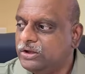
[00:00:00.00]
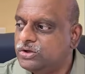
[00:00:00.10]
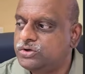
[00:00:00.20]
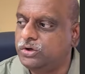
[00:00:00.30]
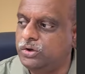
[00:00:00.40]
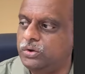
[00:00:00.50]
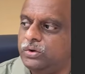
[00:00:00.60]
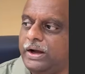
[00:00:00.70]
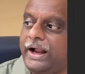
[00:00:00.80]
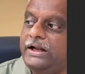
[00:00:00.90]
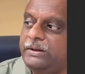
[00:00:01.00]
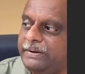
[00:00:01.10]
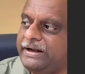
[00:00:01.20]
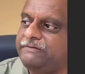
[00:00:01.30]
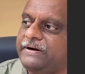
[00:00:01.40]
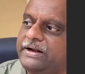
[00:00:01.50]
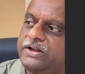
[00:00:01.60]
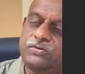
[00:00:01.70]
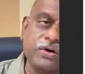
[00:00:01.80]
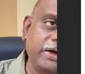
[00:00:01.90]
So, ultimate effect
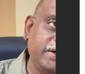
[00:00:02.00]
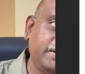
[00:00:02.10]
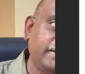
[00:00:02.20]
is what?